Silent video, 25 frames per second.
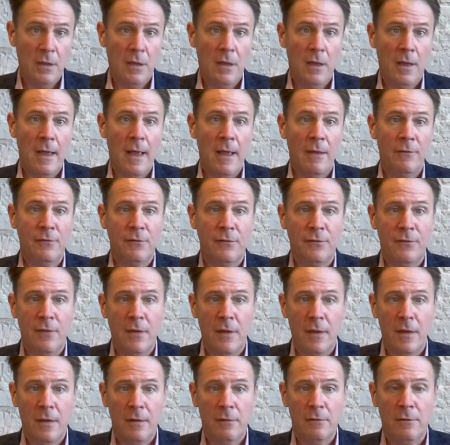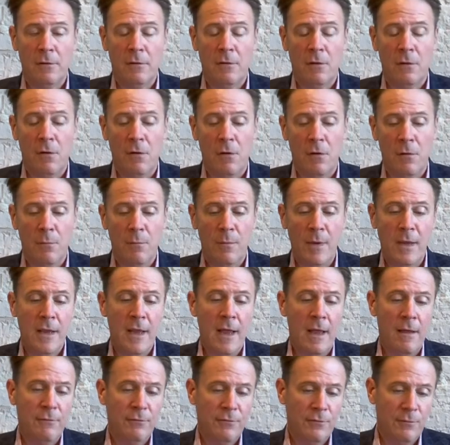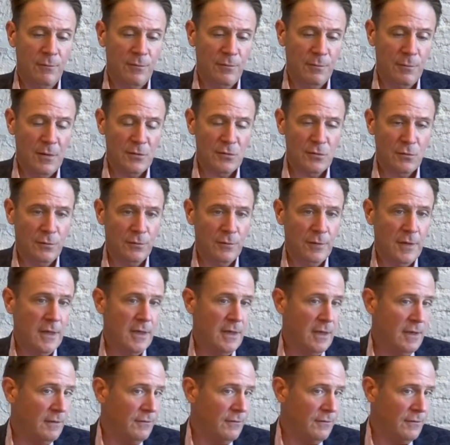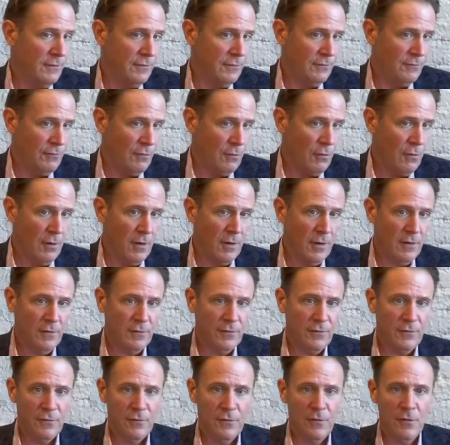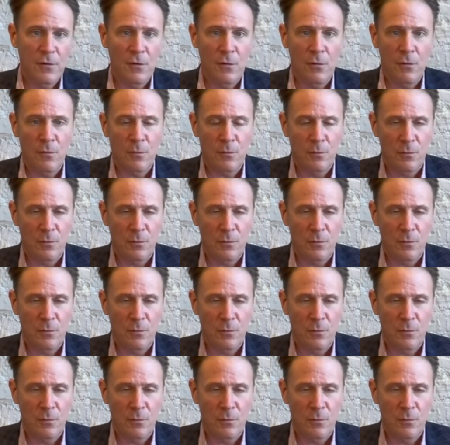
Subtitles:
Houses that may have some special needs as far as, you know,